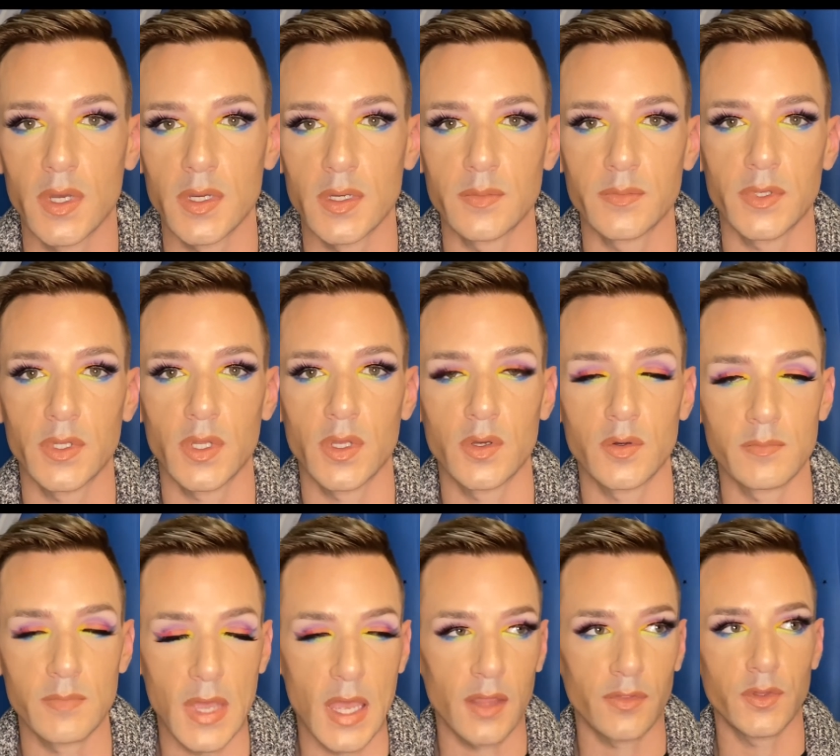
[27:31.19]
you know,
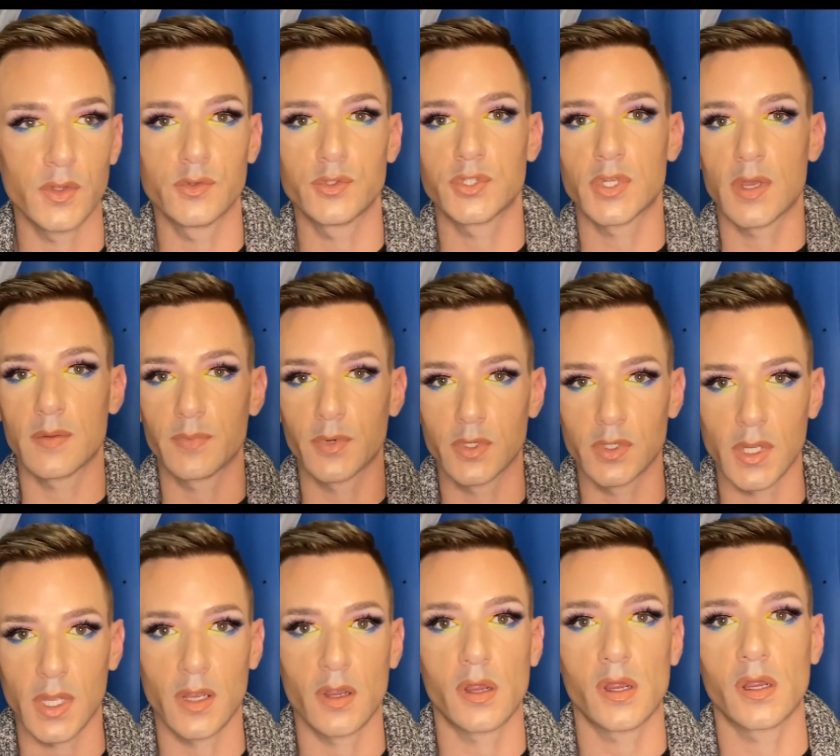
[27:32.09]
Matthew Shepard
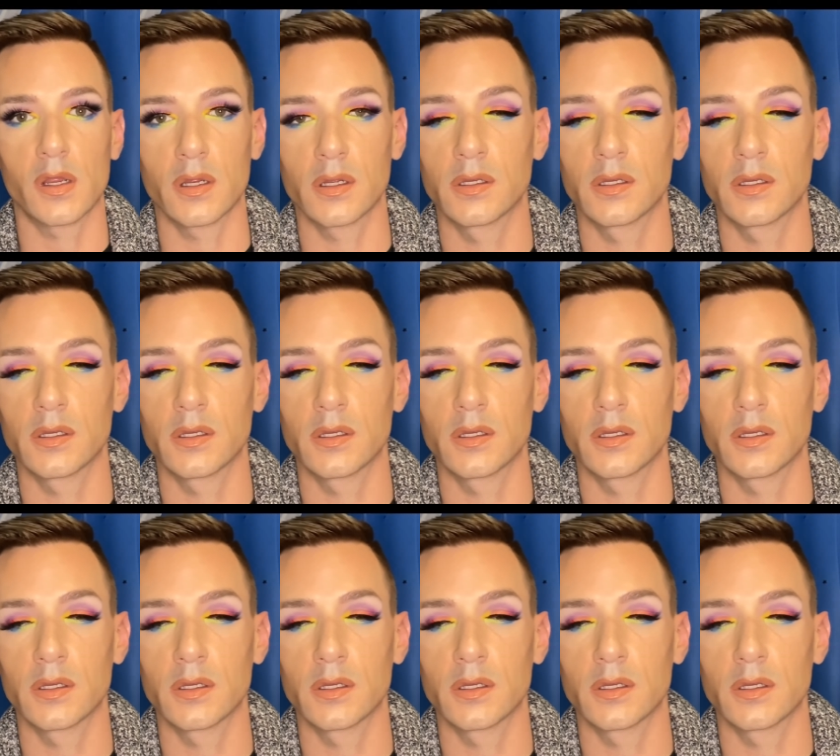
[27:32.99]
era.